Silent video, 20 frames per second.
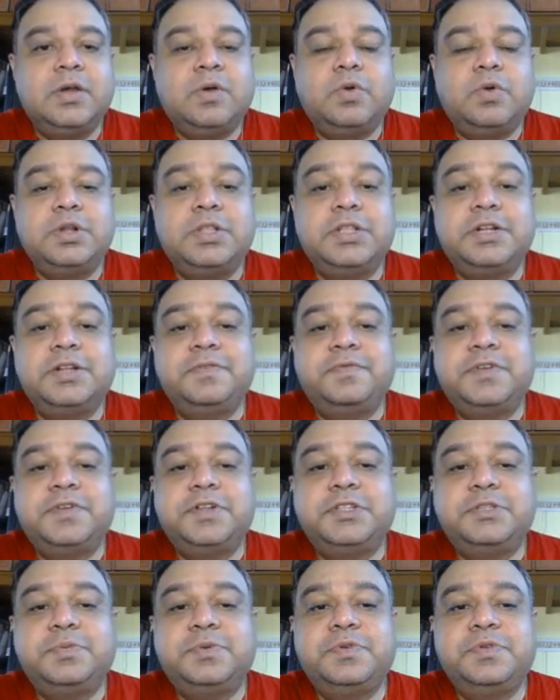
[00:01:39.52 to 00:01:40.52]
What is the
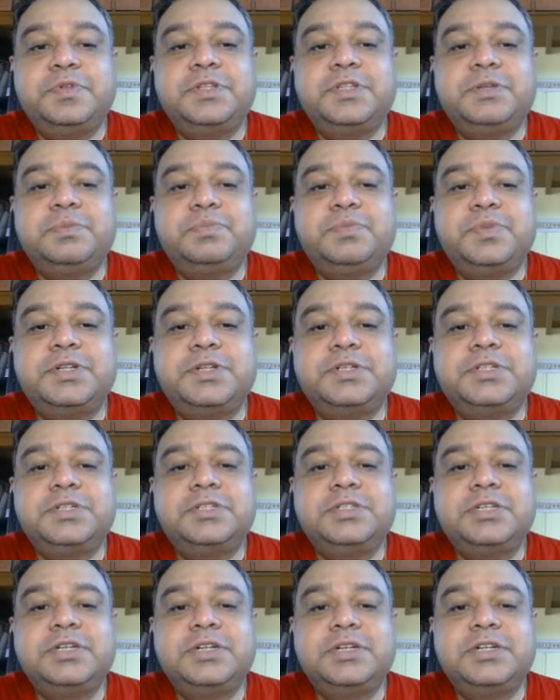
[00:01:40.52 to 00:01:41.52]
difference between
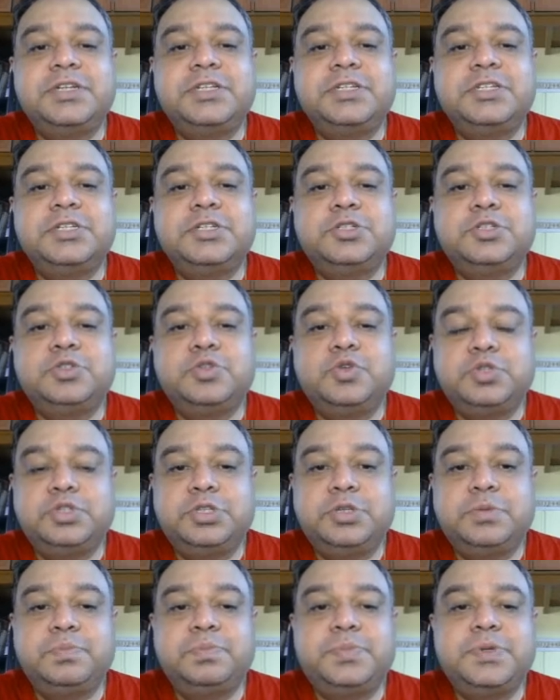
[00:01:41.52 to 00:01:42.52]
impressions and reach is so
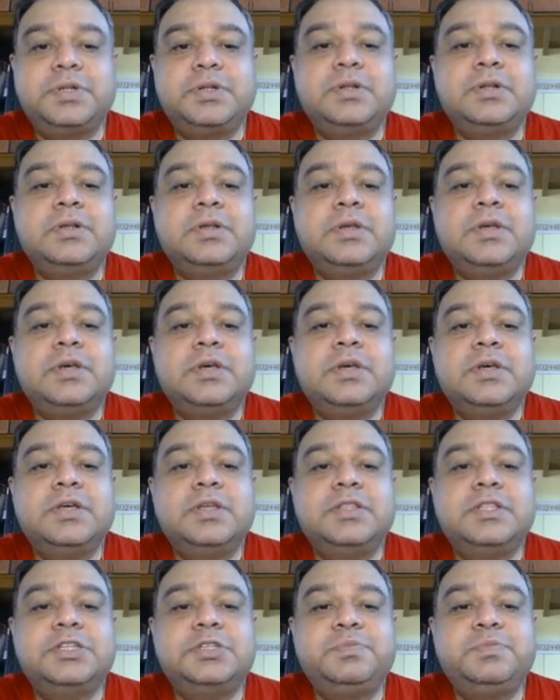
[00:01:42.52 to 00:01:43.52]
simple.
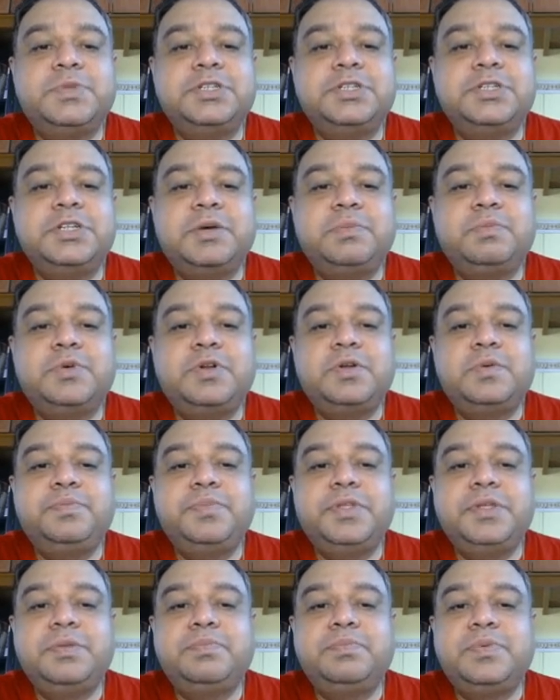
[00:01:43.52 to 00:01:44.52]
This much number of
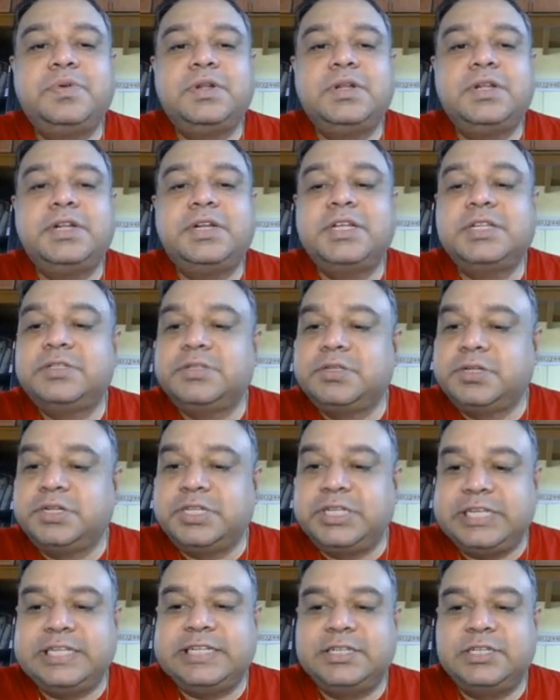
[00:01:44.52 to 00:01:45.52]
people it has
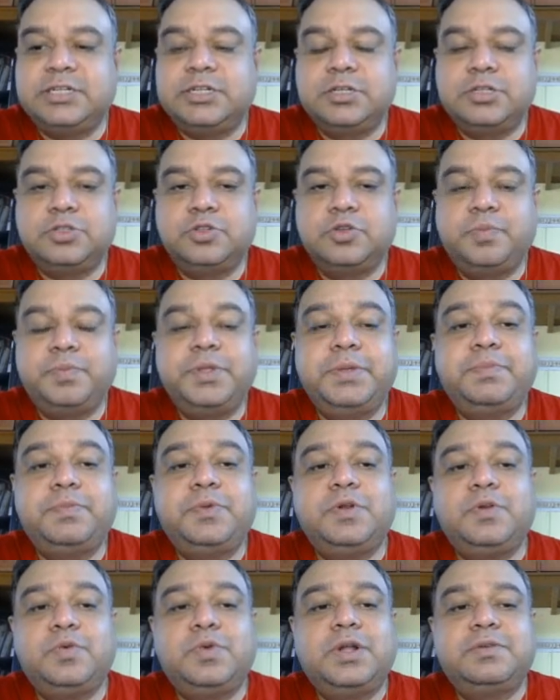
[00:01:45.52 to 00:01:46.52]
reached, so
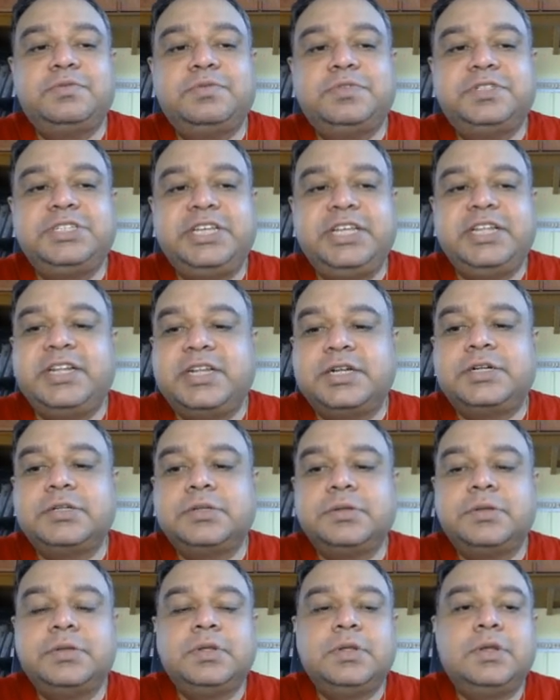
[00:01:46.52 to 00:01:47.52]
people would have seen it,
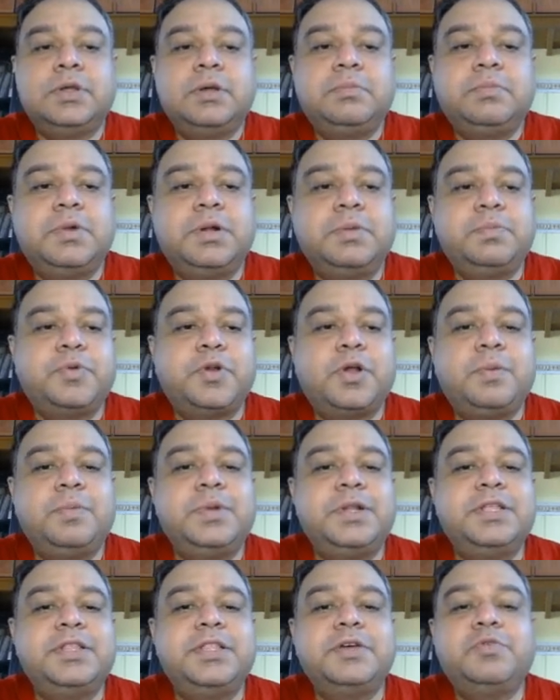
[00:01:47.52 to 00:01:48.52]
but
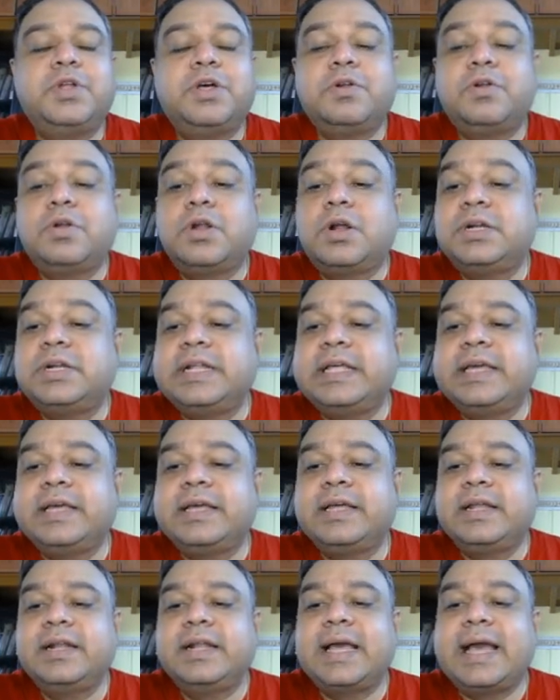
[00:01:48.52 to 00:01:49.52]
probably they would have not
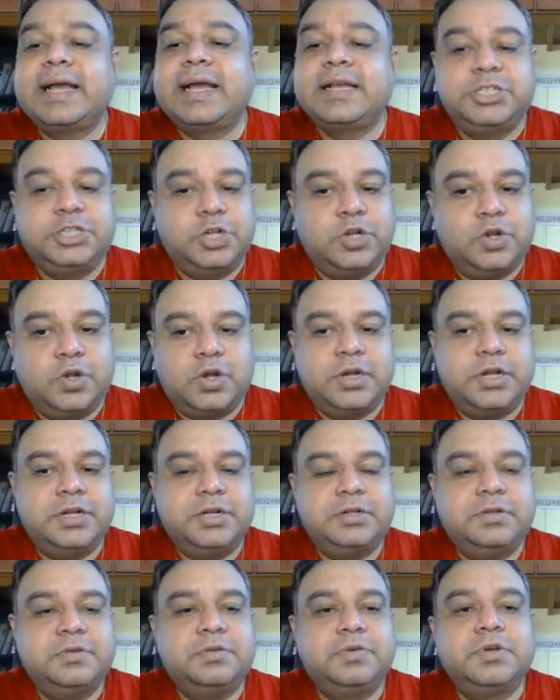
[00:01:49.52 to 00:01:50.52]
taken action on it.
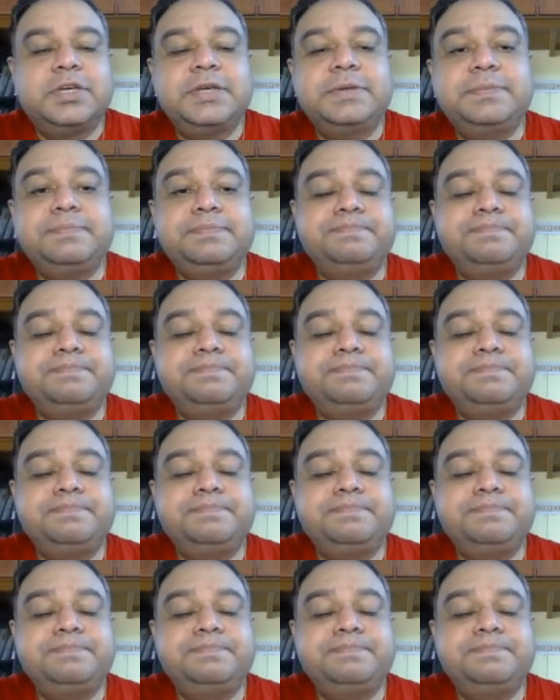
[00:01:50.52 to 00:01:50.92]
Okay.